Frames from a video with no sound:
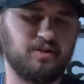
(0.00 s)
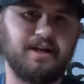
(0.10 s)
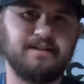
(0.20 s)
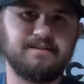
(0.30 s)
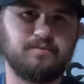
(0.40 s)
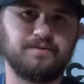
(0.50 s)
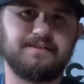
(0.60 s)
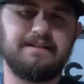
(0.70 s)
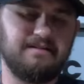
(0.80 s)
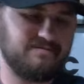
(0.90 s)
grains. We'll
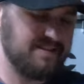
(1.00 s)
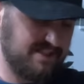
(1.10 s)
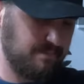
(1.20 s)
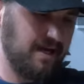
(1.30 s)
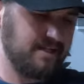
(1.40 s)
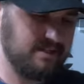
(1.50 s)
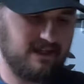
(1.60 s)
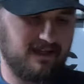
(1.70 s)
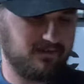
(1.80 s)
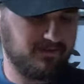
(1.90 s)
see if the spine can
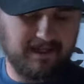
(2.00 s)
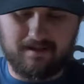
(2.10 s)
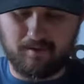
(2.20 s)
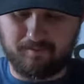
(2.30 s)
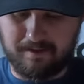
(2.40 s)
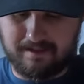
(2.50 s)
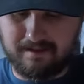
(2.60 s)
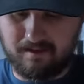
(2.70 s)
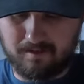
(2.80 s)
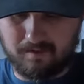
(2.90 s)
handle that, or if we need to
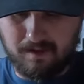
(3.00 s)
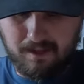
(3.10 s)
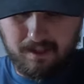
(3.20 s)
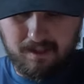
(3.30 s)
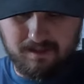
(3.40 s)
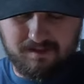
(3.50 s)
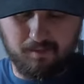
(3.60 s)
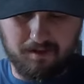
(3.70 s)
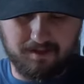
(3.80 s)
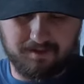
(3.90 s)
go
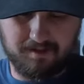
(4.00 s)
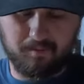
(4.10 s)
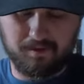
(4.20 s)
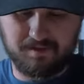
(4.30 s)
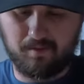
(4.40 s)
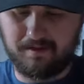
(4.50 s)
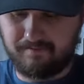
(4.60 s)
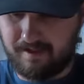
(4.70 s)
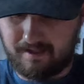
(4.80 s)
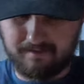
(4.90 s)
to 100 or
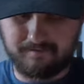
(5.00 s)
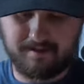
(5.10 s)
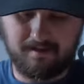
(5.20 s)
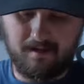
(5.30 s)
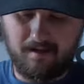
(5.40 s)
125s.